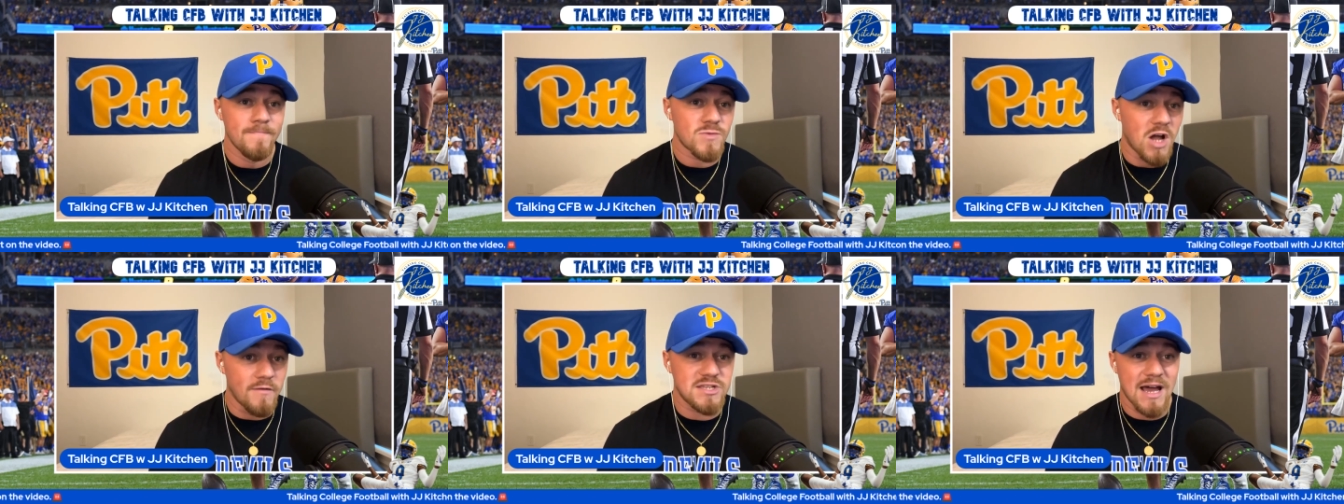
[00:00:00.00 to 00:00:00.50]

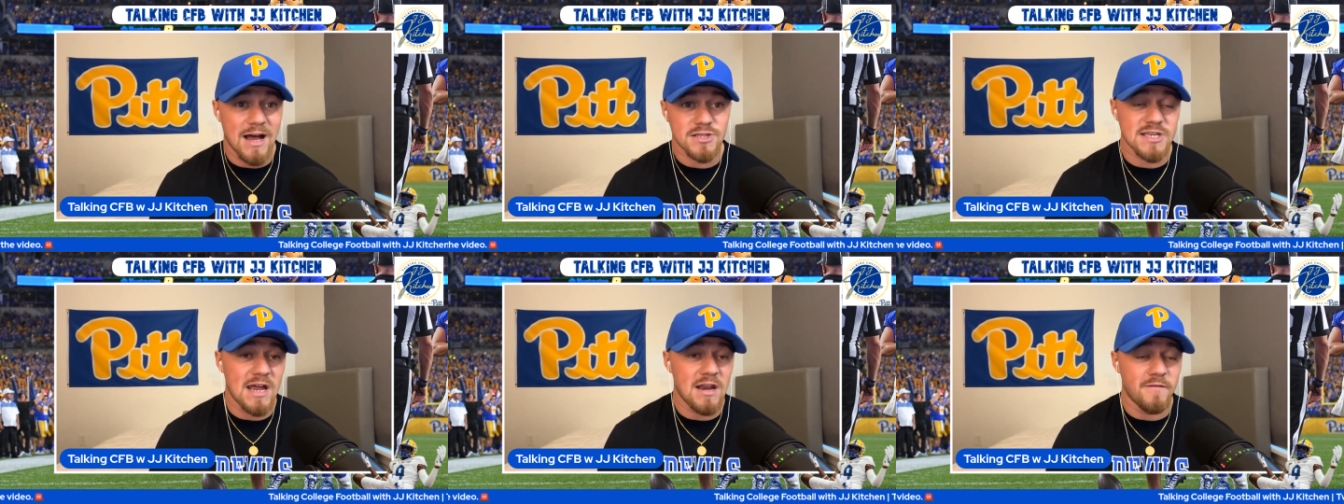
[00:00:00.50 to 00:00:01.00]
obviously
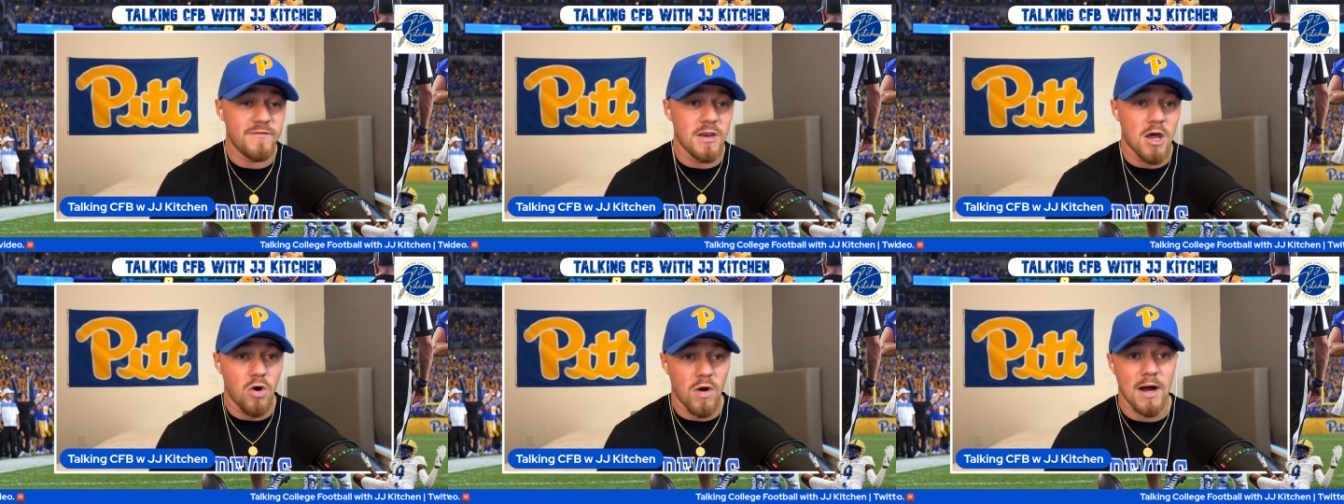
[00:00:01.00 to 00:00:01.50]
outside of you
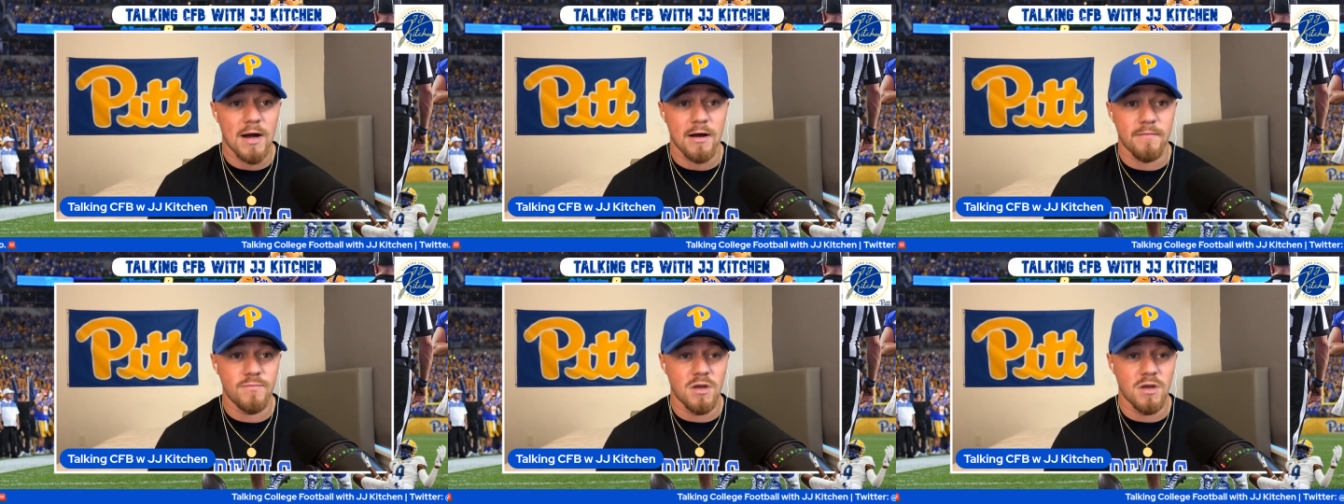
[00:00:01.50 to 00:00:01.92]
know uh,